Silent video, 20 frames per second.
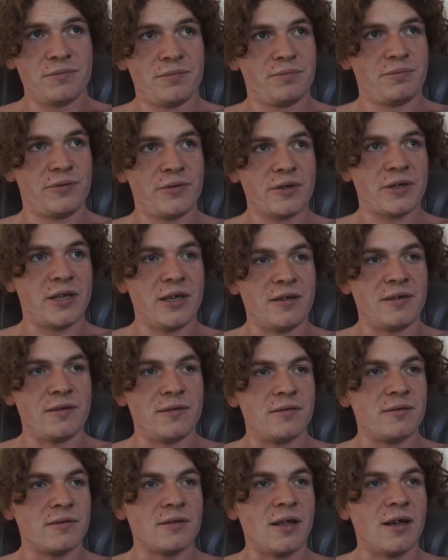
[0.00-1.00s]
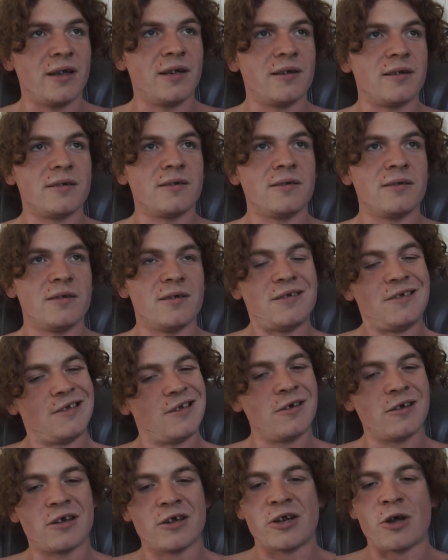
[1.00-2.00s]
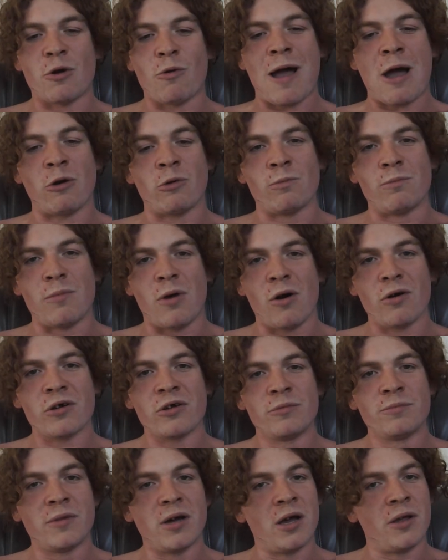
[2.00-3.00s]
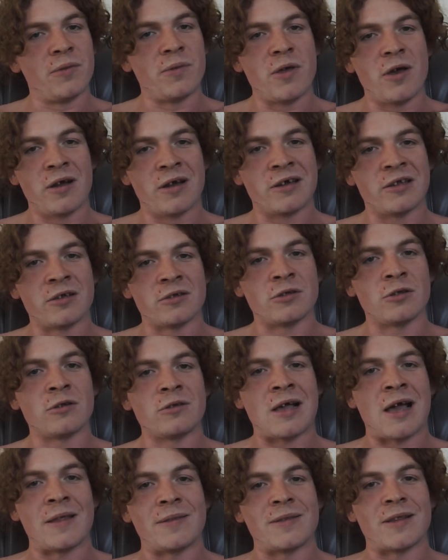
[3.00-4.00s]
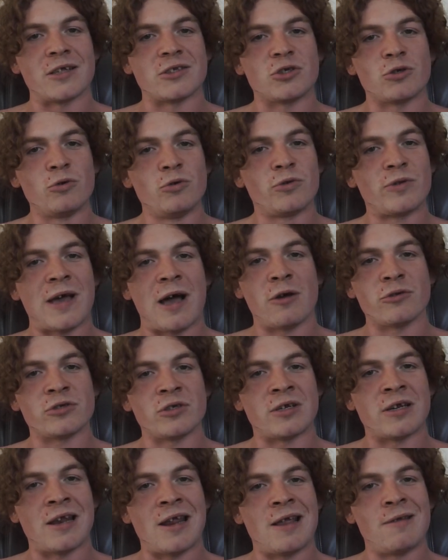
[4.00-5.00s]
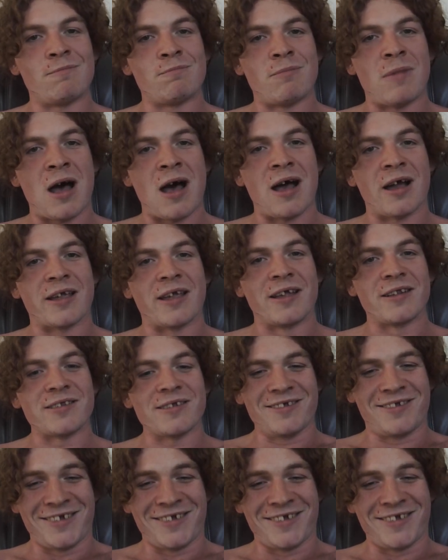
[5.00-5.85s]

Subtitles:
fucking like you're gonna outmog them, and they're gonna look like the 2008 market.